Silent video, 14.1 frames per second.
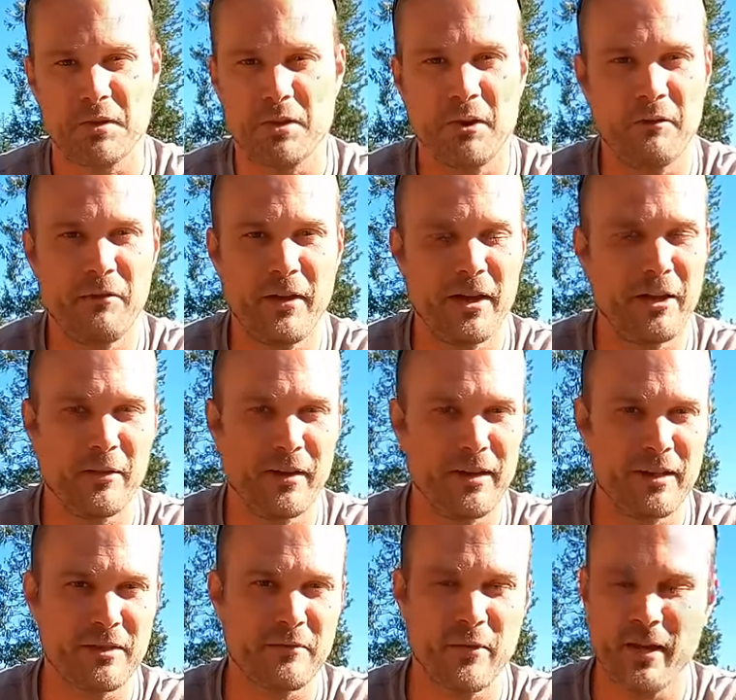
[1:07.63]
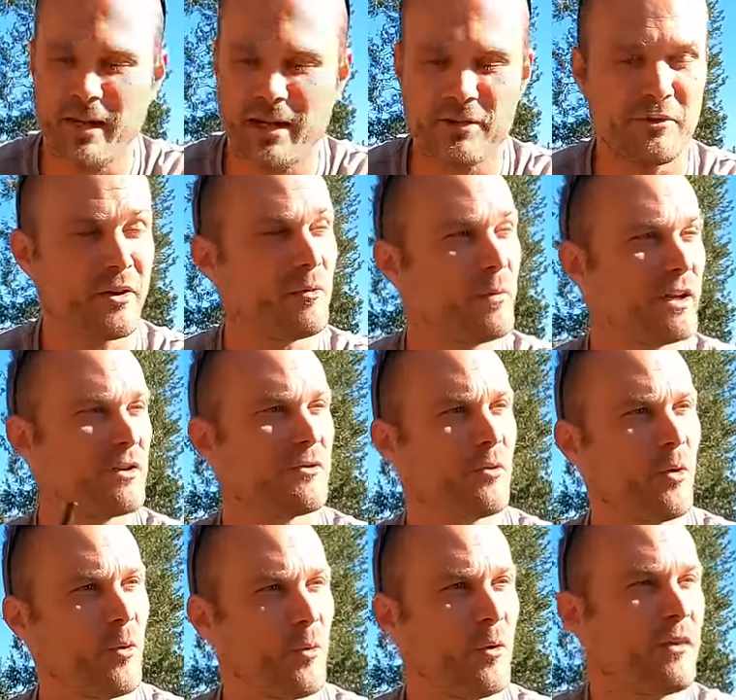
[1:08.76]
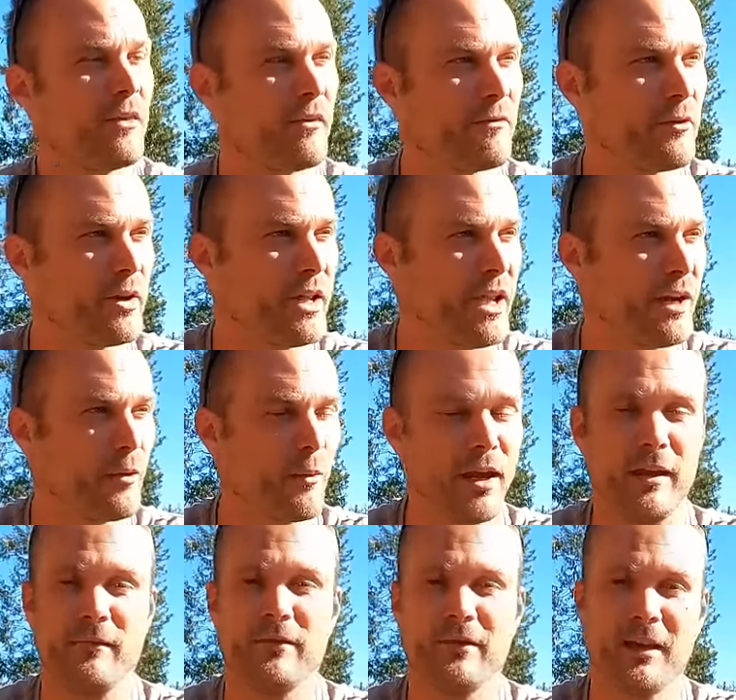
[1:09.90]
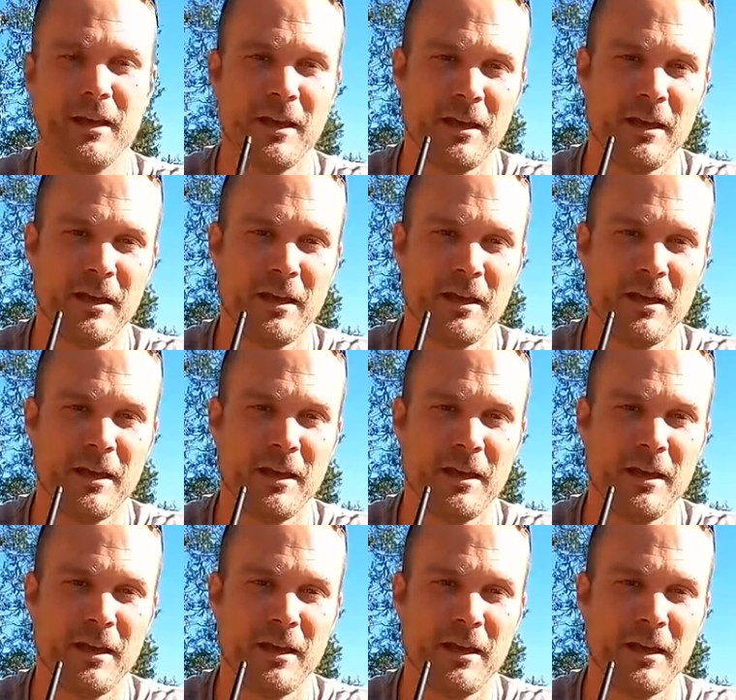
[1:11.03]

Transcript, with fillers: Go figure, in this free country we control the free airwaves.